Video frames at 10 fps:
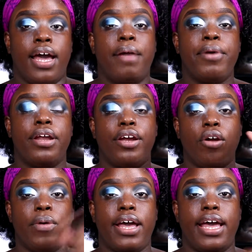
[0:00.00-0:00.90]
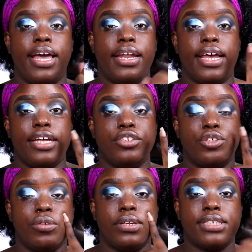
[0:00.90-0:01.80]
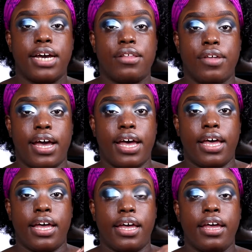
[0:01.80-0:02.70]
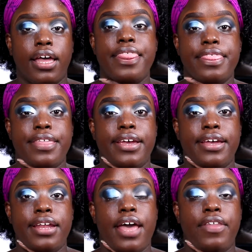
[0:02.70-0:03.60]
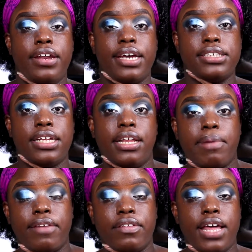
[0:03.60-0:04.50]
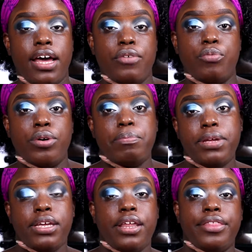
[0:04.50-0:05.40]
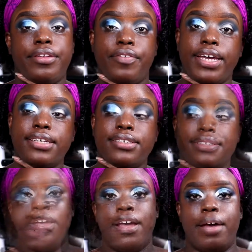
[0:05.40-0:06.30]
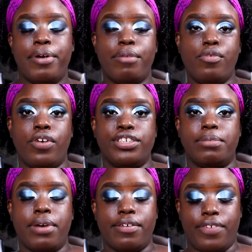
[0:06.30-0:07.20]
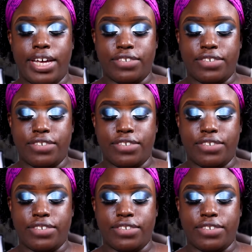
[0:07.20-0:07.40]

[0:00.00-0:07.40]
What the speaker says: I'm gonna go ahead and do this other eye, and then the next clip after that will be the face. I'm gonna move on to my face.